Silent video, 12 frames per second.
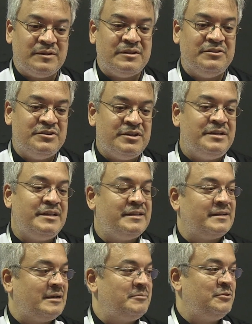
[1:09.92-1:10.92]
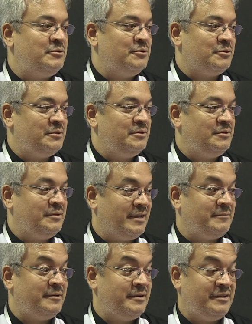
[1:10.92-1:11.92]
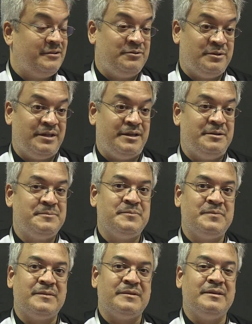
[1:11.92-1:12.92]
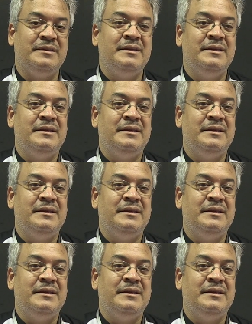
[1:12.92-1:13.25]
the journey that Umno took to get where it is today. Right?